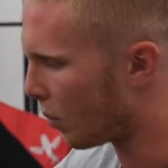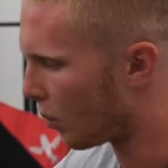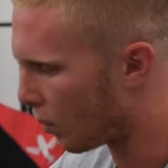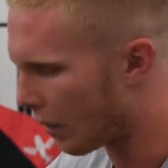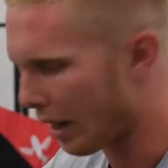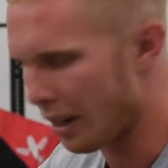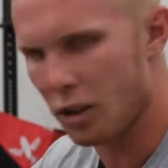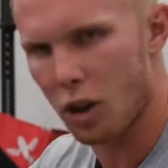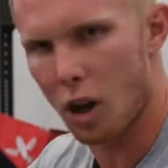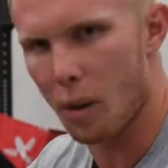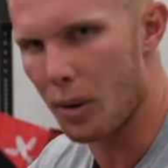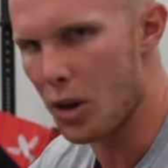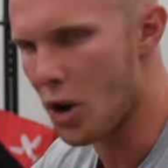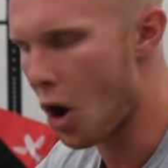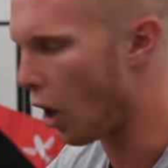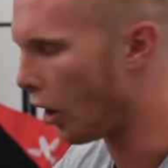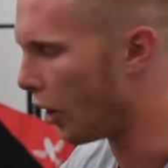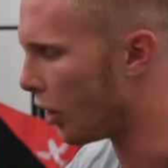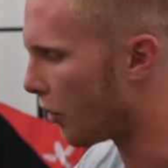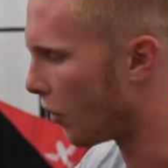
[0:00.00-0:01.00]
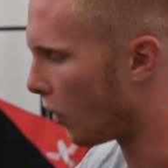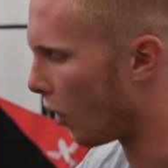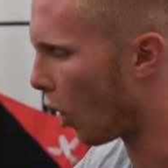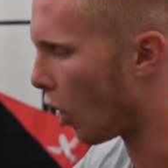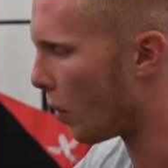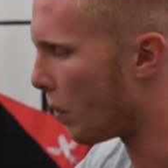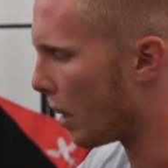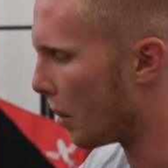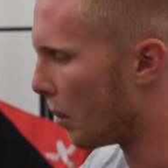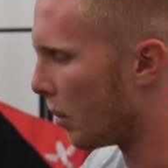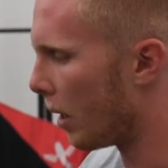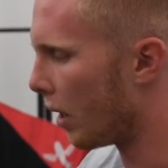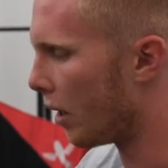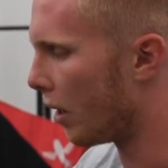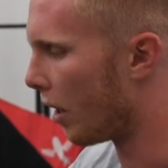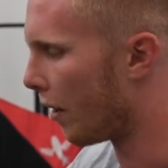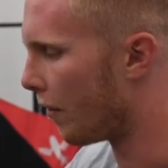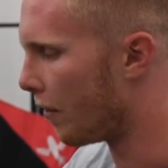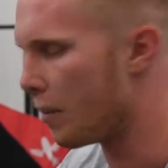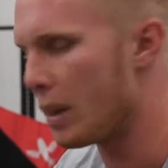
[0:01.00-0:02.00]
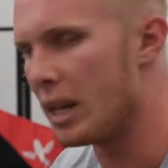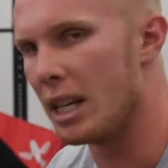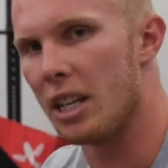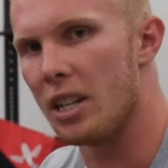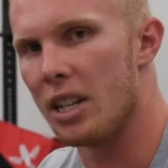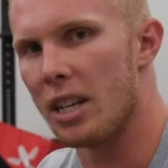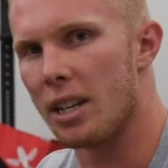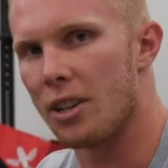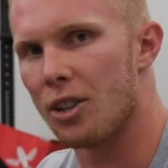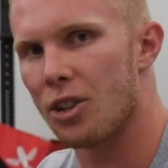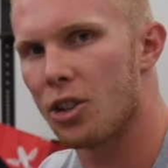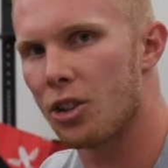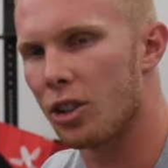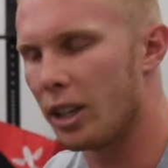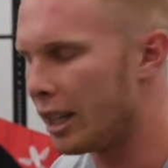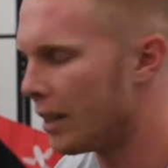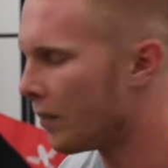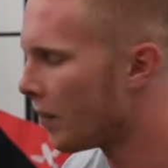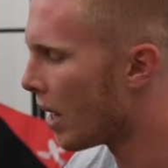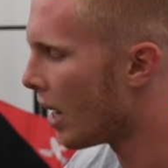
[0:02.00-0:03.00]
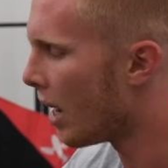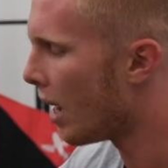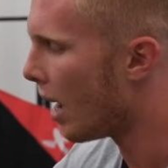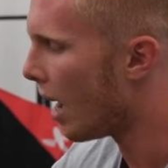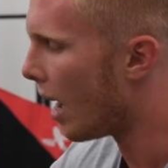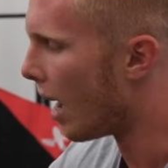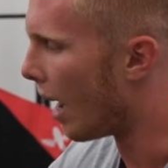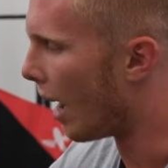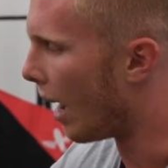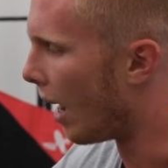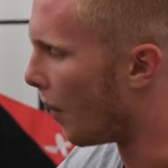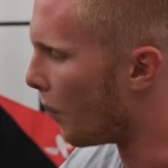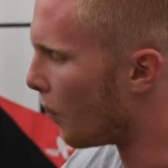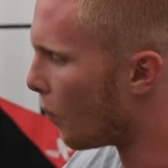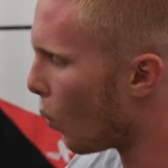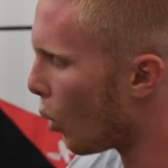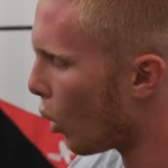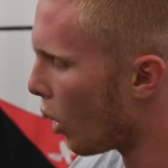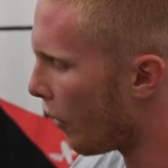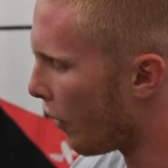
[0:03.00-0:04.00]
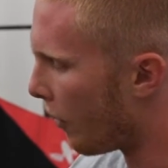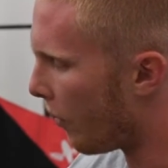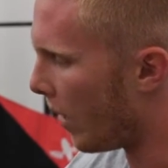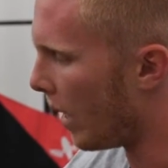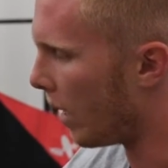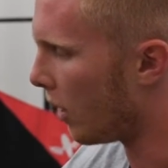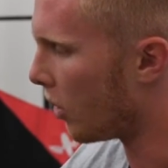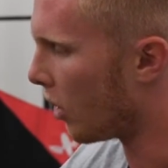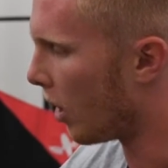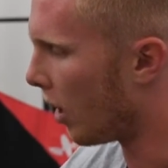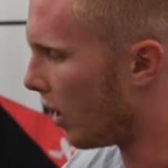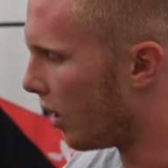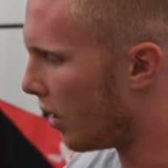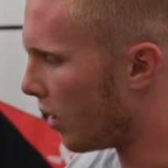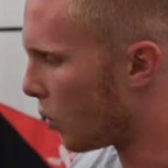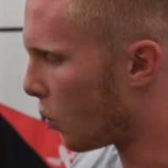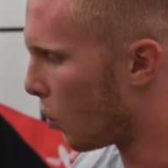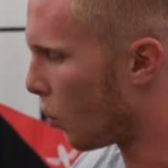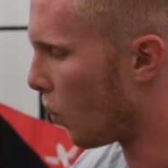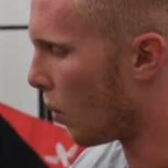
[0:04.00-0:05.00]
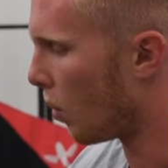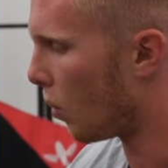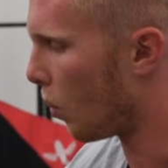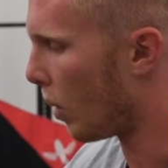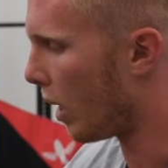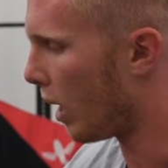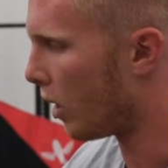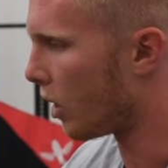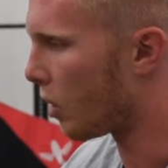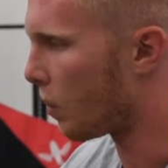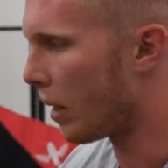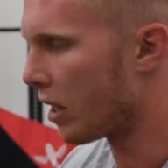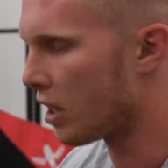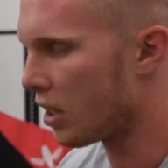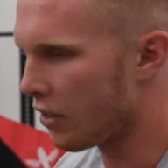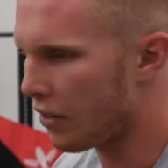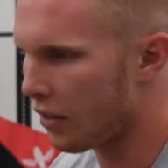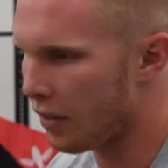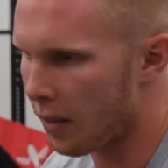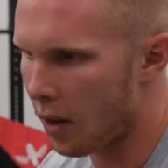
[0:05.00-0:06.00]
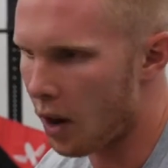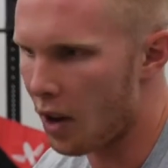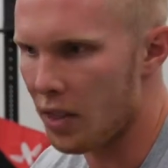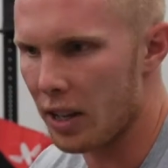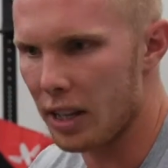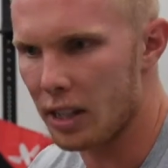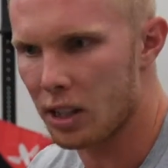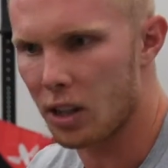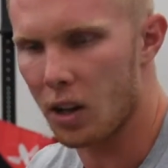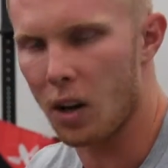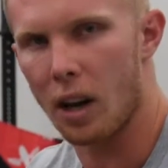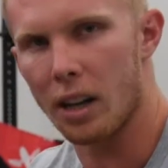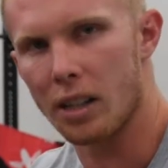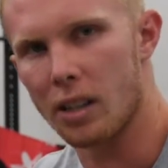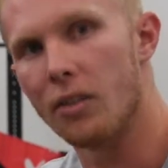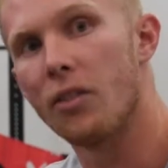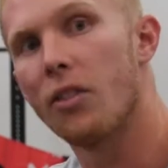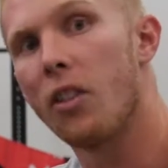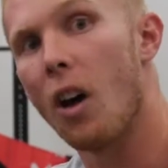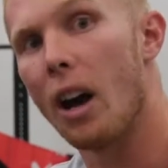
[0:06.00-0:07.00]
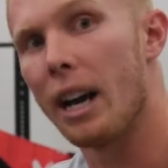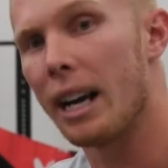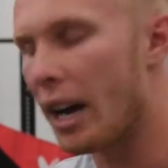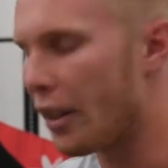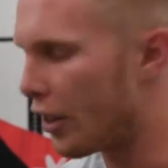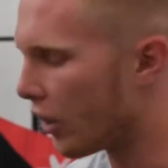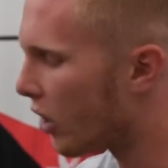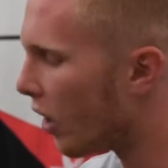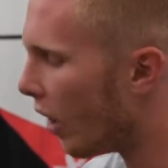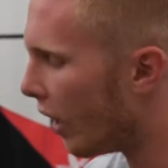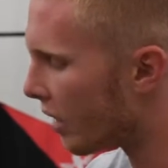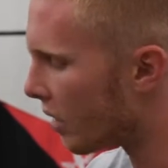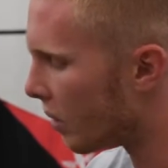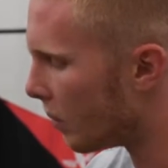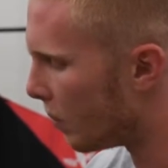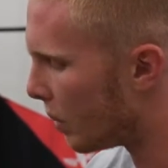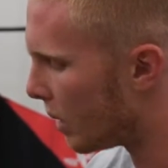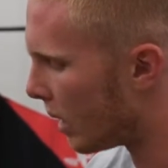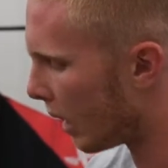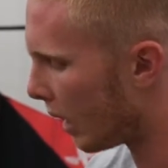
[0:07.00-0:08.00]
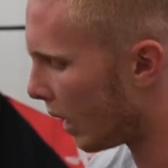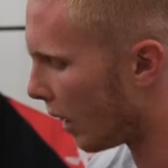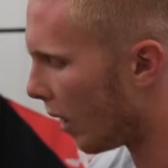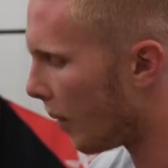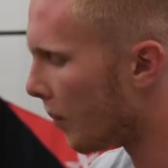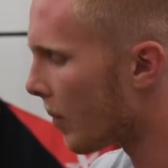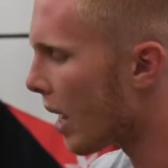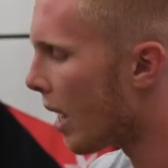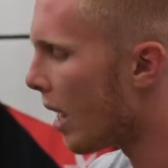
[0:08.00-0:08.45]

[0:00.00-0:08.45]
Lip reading: that's common knowledge for a lot of people that have been in the industry. What I found though is especially for flying these kites and flying other kites in particular,